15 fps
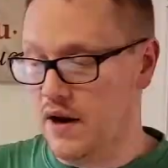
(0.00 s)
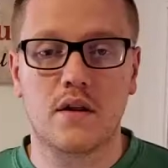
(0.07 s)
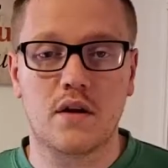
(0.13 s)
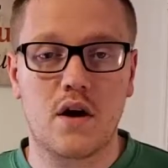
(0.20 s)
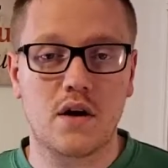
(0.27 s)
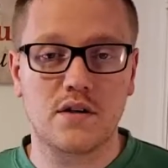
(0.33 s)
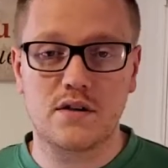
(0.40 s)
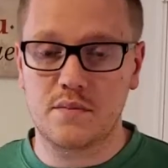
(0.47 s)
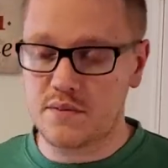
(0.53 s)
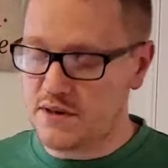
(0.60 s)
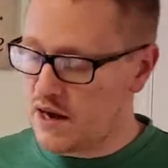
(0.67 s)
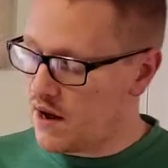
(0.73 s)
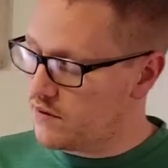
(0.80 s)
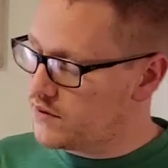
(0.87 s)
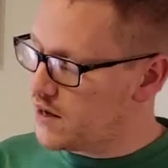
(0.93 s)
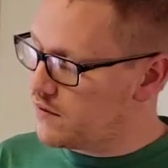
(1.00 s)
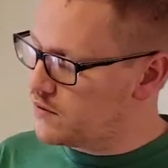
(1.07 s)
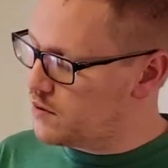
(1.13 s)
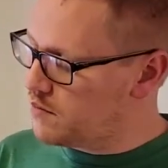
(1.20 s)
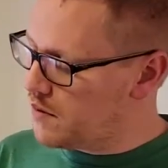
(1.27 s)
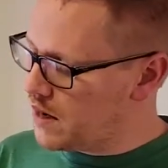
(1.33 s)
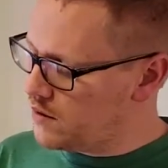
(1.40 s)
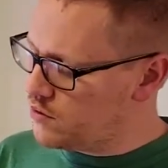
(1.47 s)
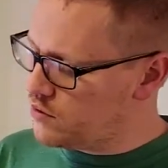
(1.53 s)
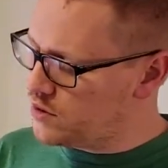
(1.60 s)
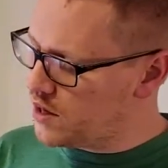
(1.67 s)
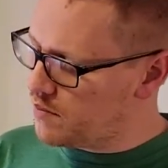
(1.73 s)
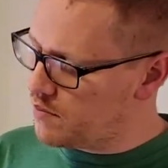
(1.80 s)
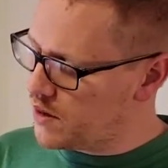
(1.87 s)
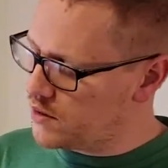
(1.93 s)
The cards themselves have some
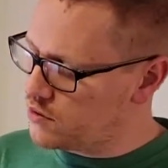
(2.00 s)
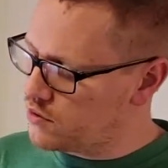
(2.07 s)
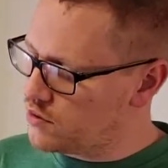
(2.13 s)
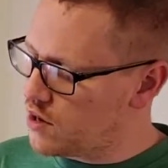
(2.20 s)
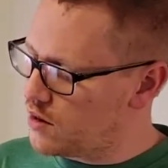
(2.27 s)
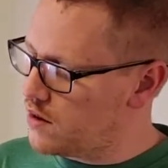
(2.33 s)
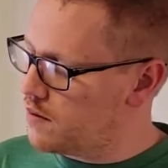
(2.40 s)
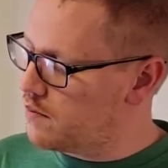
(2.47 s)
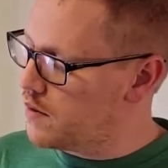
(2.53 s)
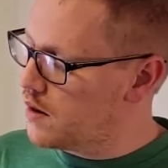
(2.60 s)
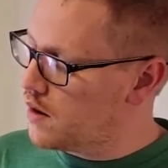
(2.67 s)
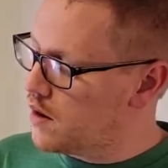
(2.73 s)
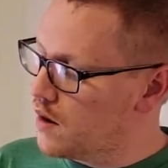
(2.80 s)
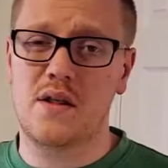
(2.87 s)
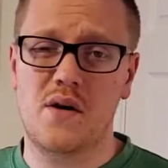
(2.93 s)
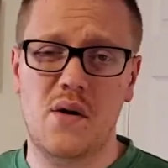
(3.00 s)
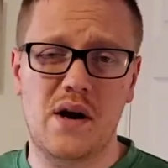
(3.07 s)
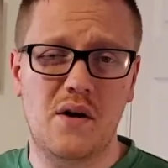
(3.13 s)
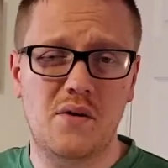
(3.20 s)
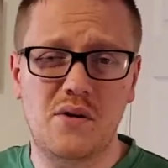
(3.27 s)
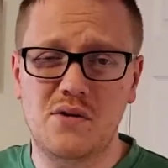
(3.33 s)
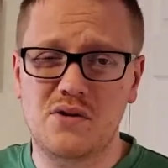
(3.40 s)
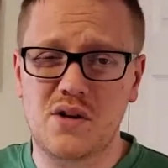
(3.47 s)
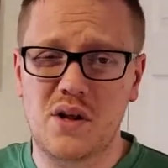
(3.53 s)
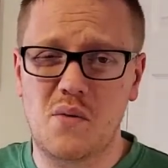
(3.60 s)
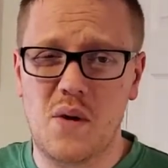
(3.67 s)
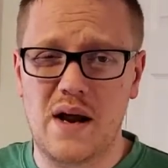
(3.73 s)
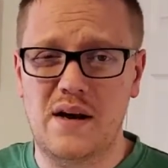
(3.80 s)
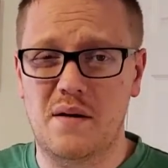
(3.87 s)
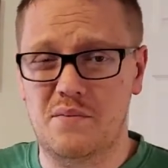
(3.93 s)
interesting pictures on them, though I don't usually
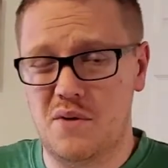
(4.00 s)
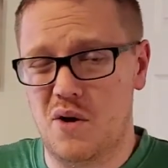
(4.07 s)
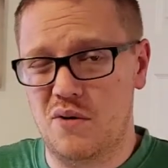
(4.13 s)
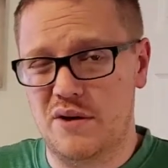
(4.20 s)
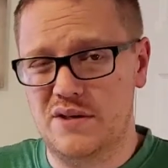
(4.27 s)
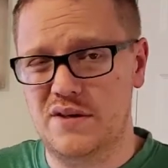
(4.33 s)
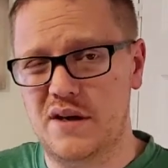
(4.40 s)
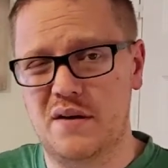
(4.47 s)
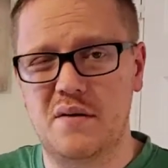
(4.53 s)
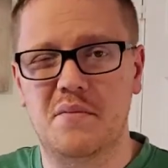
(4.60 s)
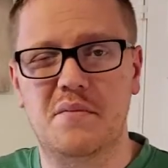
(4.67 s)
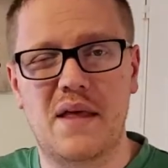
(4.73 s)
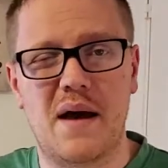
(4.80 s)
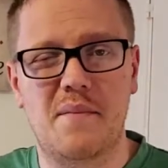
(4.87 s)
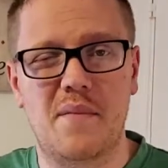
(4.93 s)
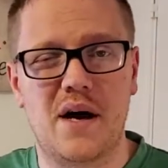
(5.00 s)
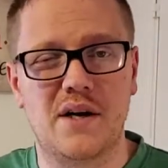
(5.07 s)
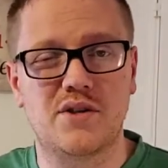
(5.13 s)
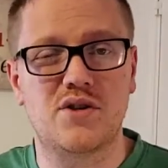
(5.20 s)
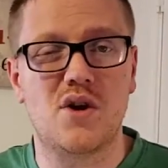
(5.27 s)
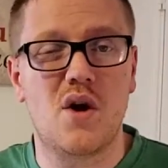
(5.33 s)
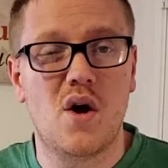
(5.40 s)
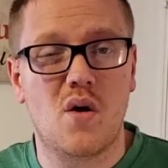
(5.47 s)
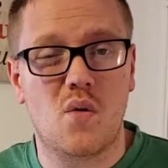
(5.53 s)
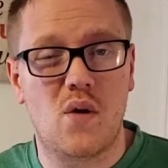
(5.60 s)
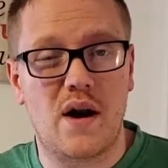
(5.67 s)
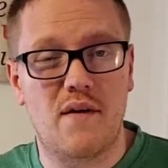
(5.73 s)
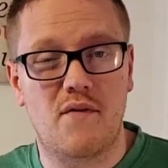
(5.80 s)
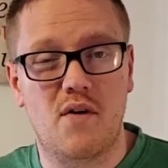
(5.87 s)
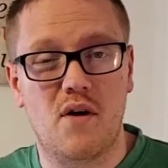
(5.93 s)
wind up noticing them that much
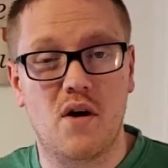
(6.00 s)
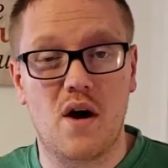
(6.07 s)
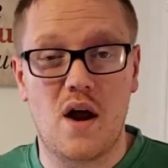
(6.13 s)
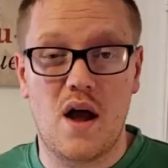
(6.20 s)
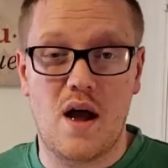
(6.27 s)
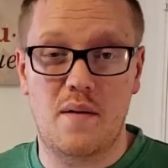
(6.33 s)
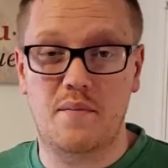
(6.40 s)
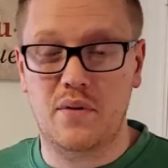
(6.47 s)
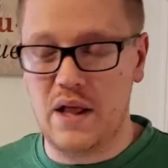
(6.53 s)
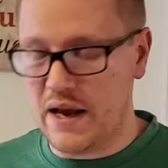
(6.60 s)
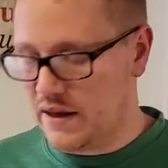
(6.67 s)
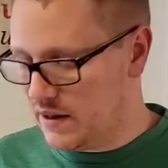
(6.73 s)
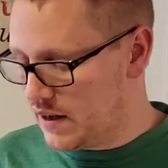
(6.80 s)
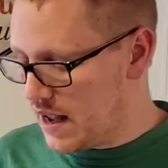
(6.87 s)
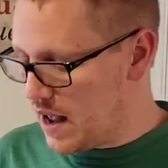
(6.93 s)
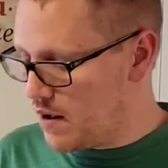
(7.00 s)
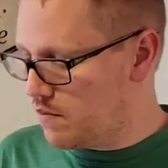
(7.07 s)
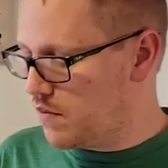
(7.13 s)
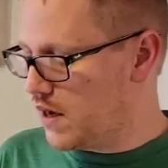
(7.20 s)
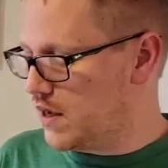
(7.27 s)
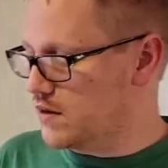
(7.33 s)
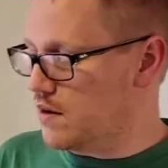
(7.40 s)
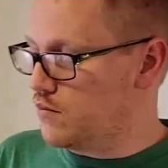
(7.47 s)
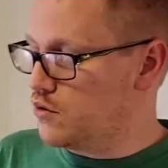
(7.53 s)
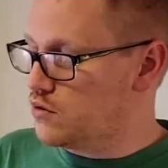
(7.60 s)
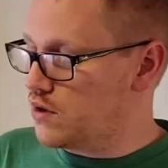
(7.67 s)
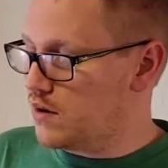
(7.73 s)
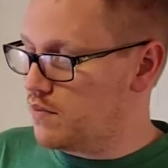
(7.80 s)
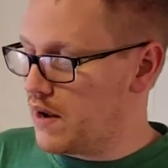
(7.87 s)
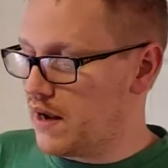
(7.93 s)
whenever I'm playing the game, because I'm
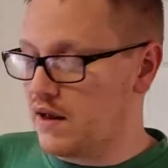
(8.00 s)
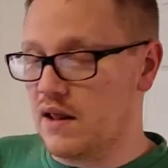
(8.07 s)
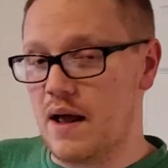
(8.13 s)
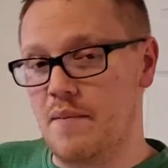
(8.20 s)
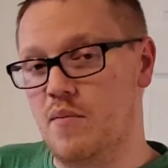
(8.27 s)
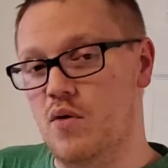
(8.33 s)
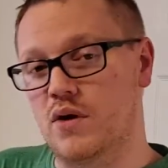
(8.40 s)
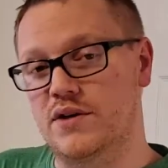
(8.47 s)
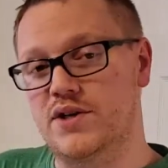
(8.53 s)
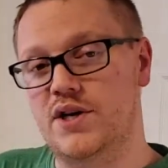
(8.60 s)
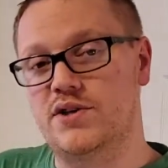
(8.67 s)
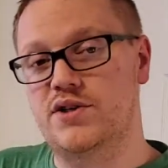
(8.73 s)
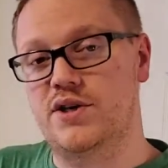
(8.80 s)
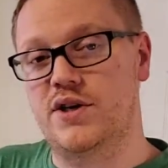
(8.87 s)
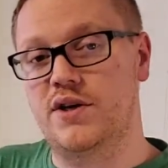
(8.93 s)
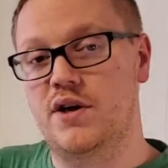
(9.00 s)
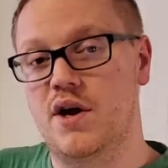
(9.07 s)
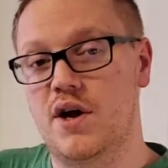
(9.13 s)
usually paying a lot more attention